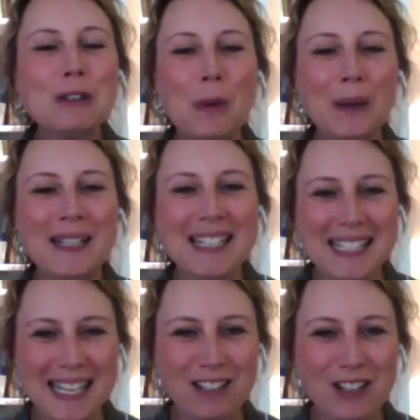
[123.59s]

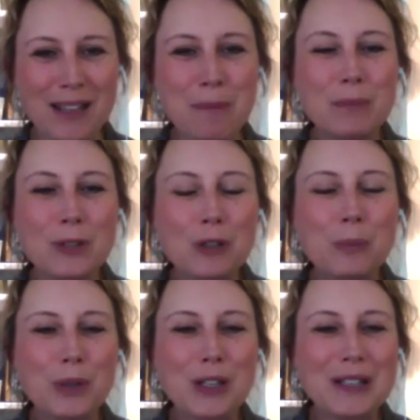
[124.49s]
organization that you
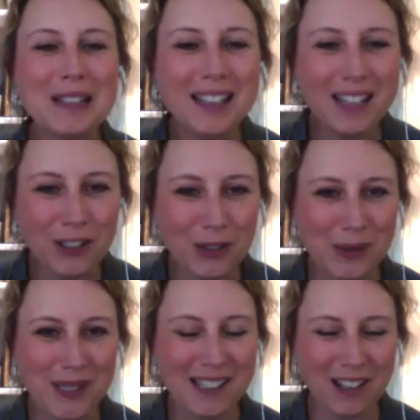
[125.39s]
put
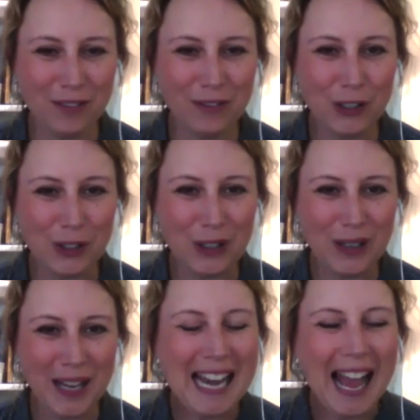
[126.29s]
years of
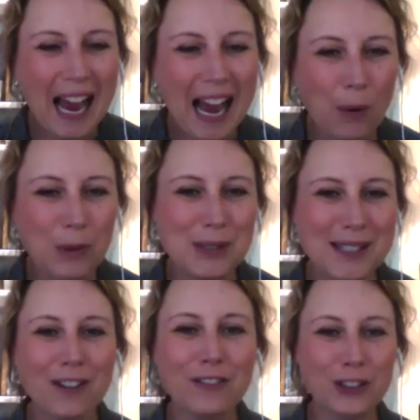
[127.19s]
and hours
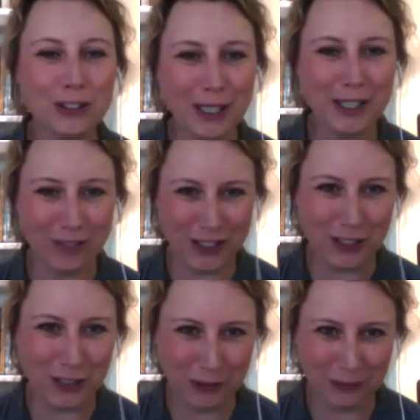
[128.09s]
of your life into.